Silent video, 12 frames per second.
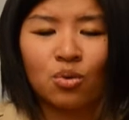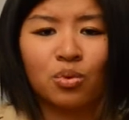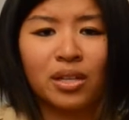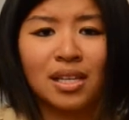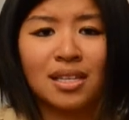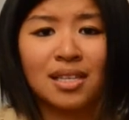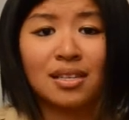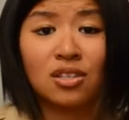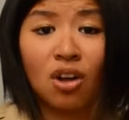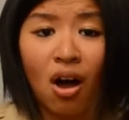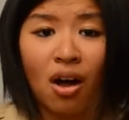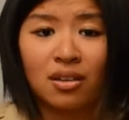releases
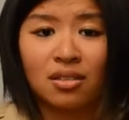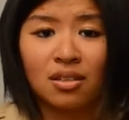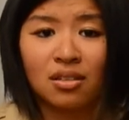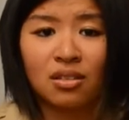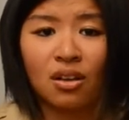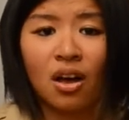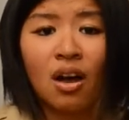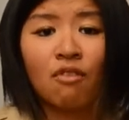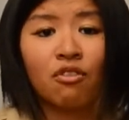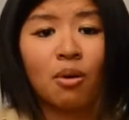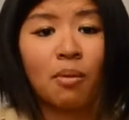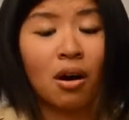toxins
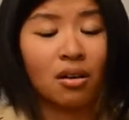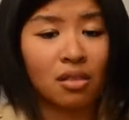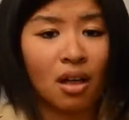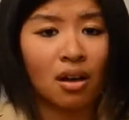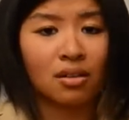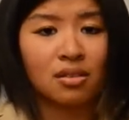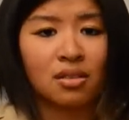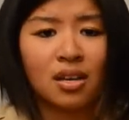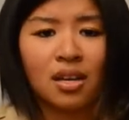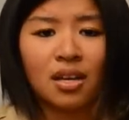from our lungs,